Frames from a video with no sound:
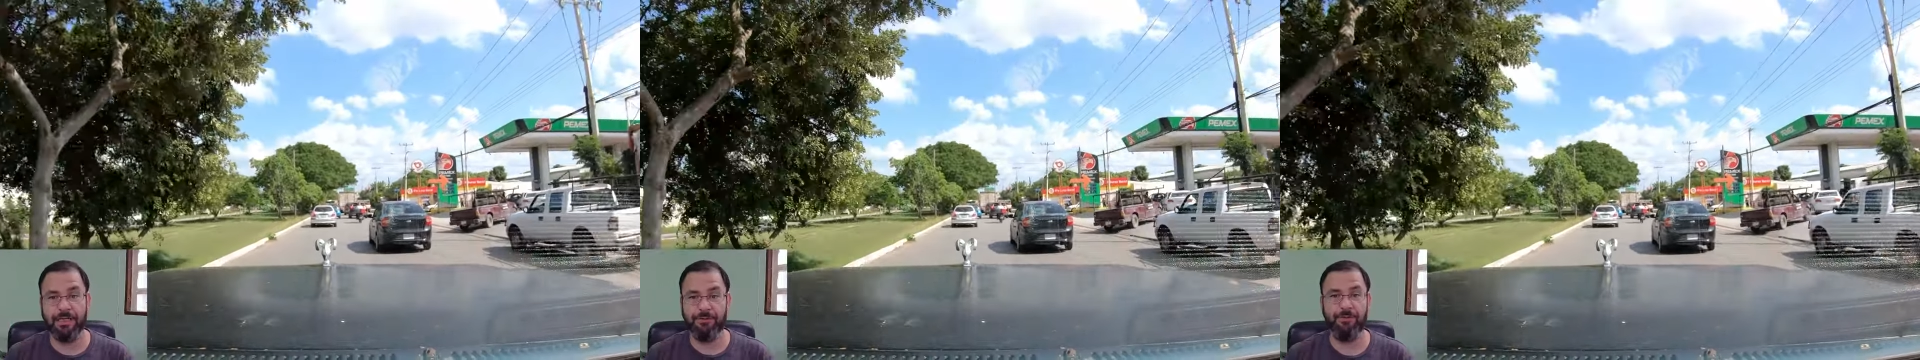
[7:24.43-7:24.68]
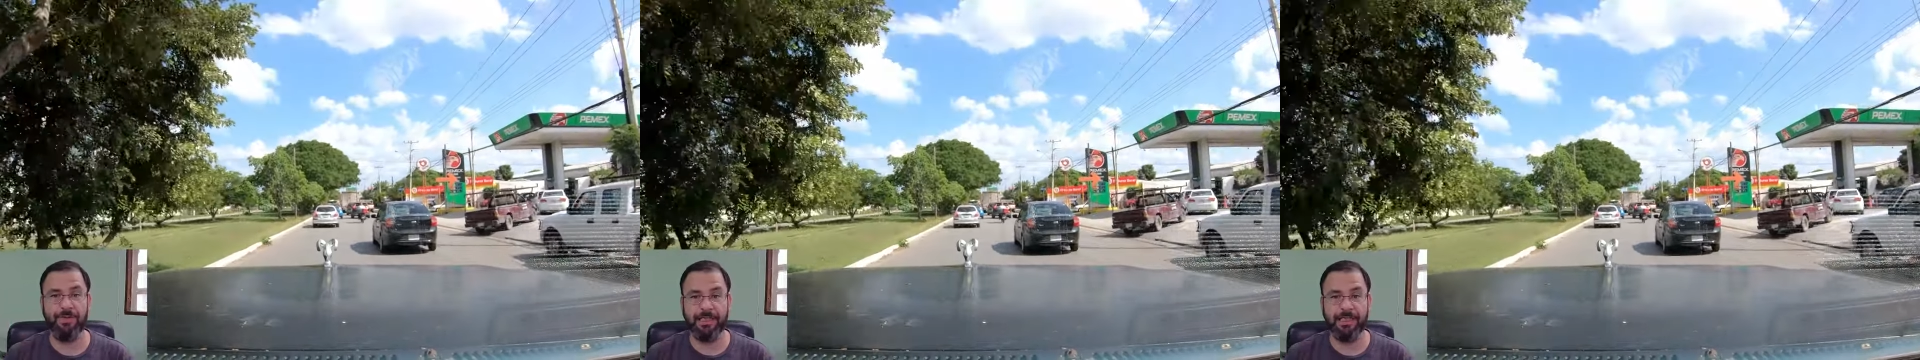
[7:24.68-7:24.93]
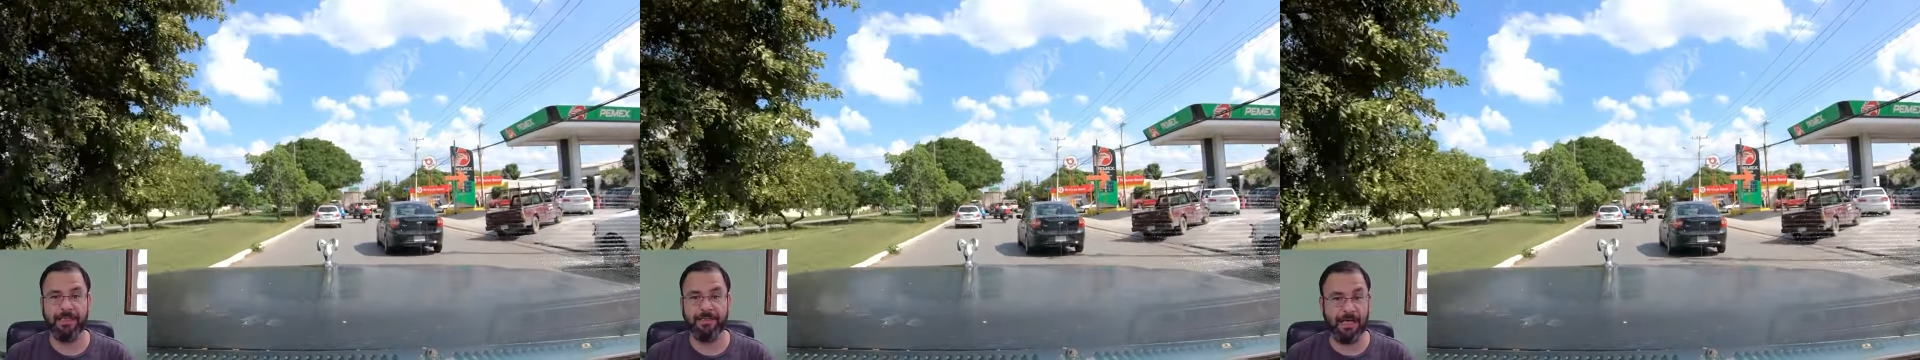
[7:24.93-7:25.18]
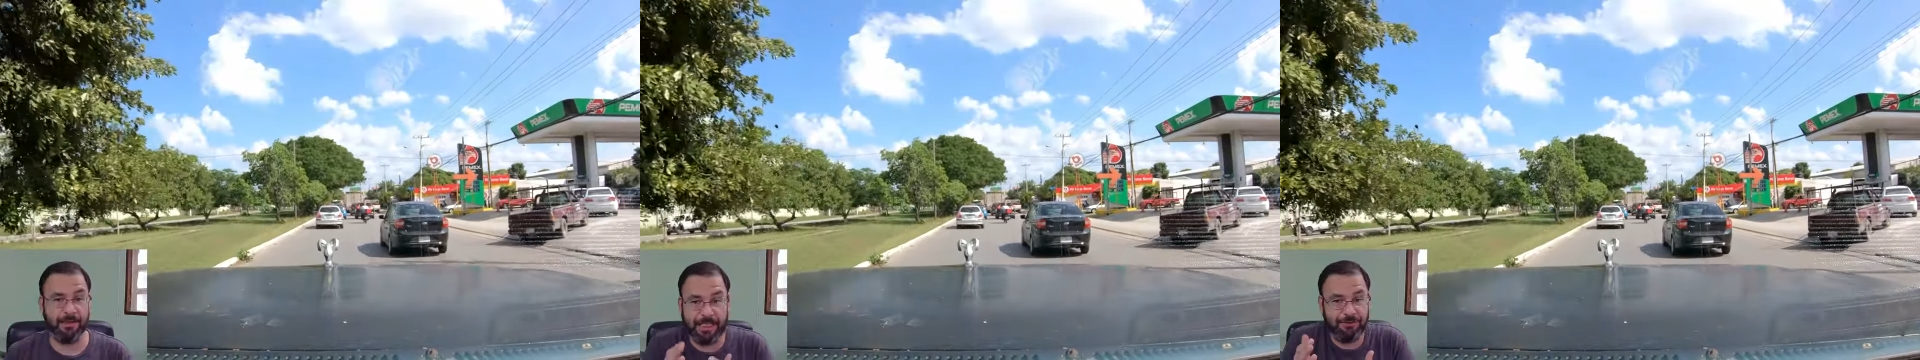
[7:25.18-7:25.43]
it really,
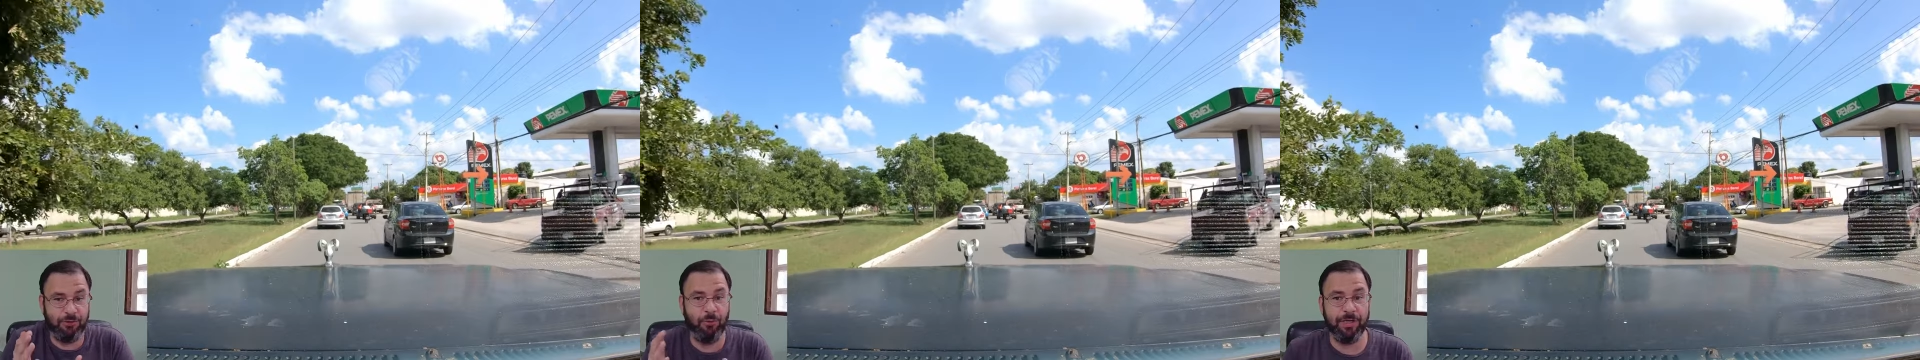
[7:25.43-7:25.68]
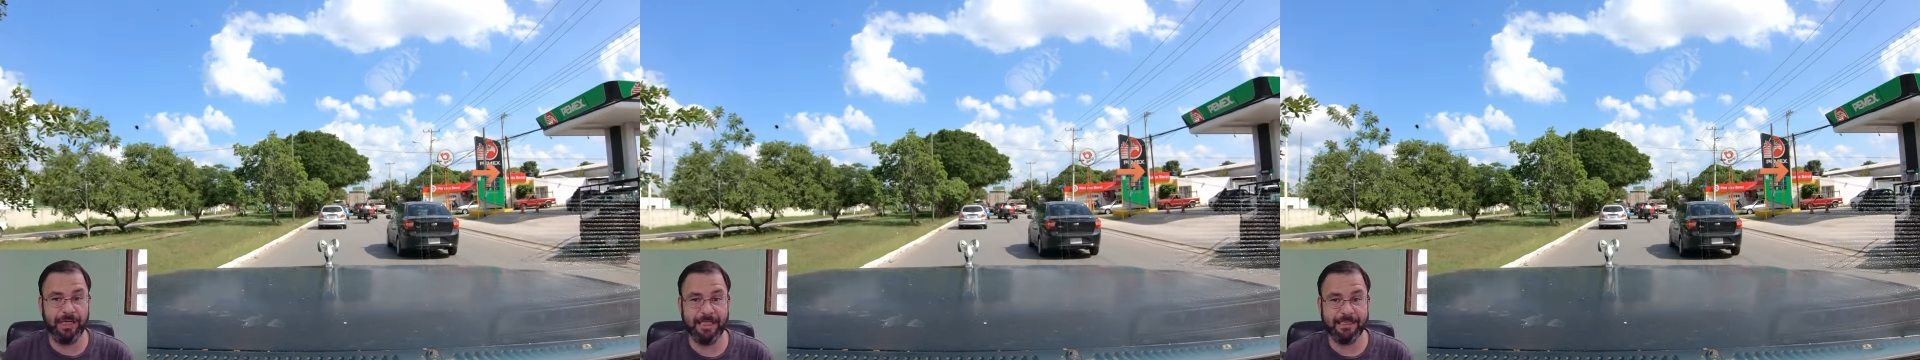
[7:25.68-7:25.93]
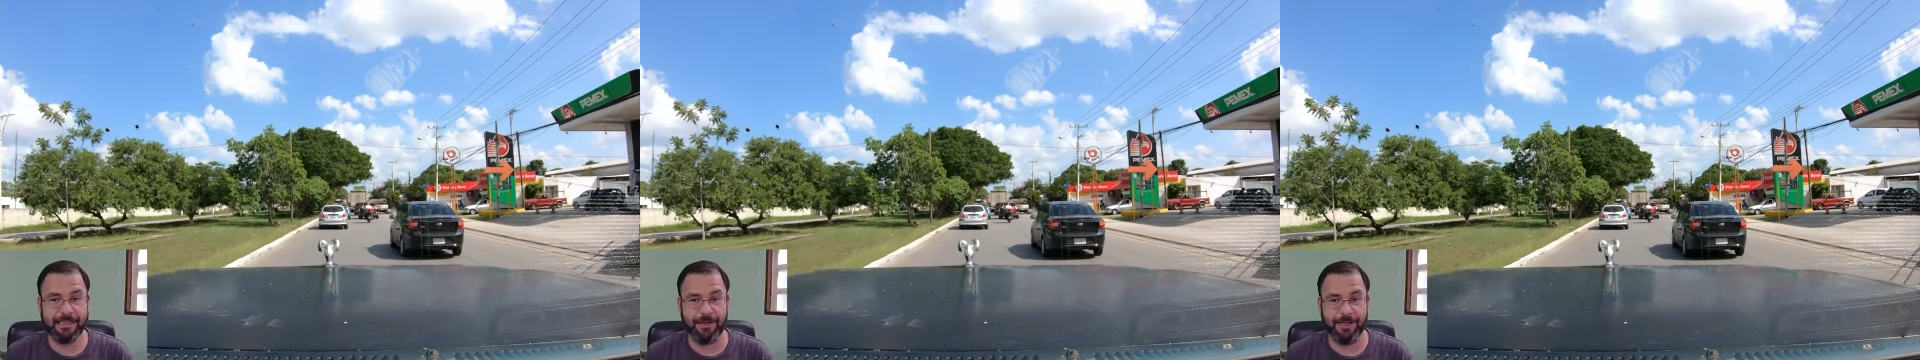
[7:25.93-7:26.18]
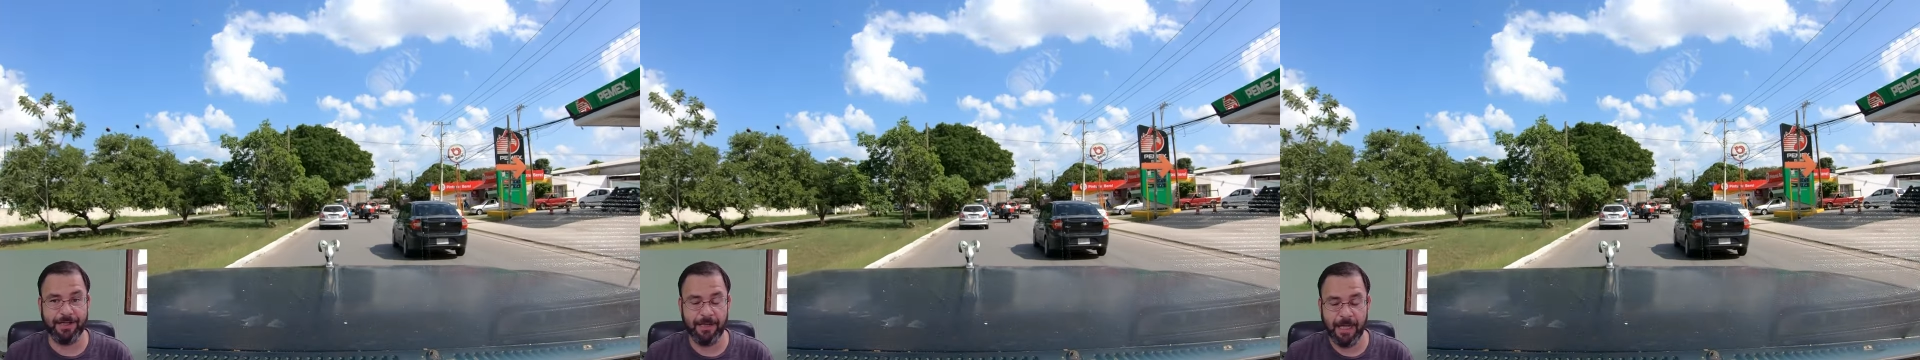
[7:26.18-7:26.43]
as to what it is out
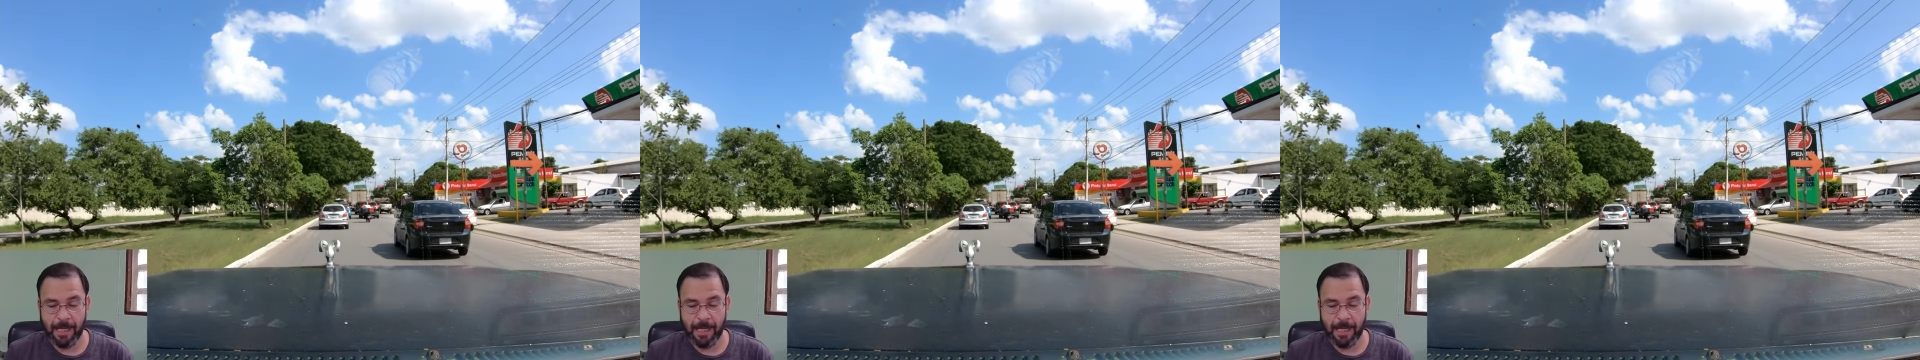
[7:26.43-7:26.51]
here.